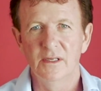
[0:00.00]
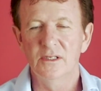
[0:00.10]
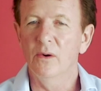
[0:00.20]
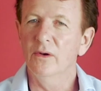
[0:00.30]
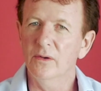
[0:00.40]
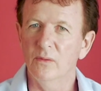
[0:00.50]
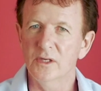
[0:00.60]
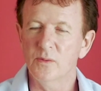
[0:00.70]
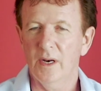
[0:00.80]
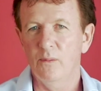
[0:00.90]
So in other
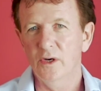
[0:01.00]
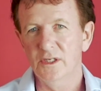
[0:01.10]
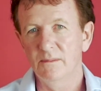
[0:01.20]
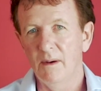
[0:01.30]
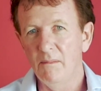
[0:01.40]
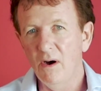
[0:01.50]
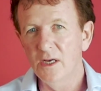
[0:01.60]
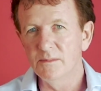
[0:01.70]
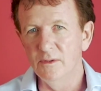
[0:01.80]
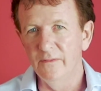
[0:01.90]
words, when I'm watching my
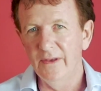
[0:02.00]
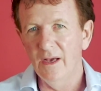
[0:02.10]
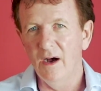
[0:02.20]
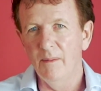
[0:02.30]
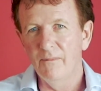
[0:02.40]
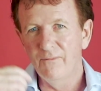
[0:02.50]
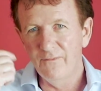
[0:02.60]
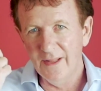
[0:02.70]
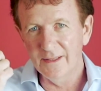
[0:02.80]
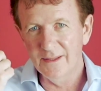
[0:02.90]
mind movie, I'm
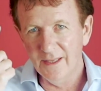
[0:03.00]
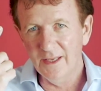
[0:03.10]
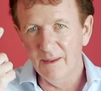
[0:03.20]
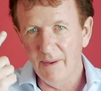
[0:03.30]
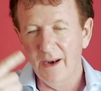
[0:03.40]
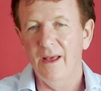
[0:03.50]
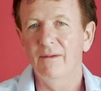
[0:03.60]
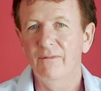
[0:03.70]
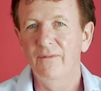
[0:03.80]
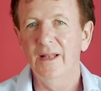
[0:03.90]
thinking about it and
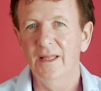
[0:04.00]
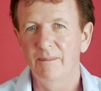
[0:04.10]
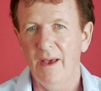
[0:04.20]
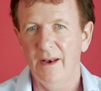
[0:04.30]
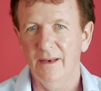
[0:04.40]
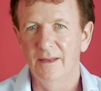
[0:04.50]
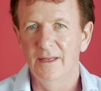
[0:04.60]
I'm feeling about it.